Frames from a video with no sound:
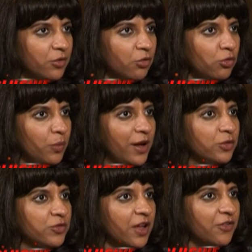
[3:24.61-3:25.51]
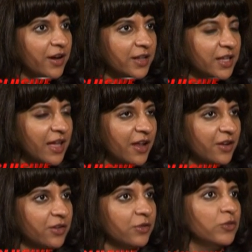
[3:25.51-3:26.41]
or while you start writing the
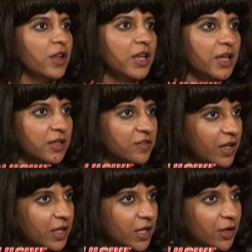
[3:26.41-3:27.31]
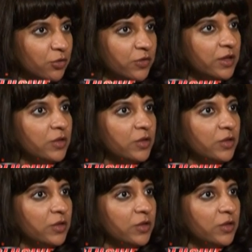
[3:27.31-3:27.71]
character, you suddenly get excited and you yeah.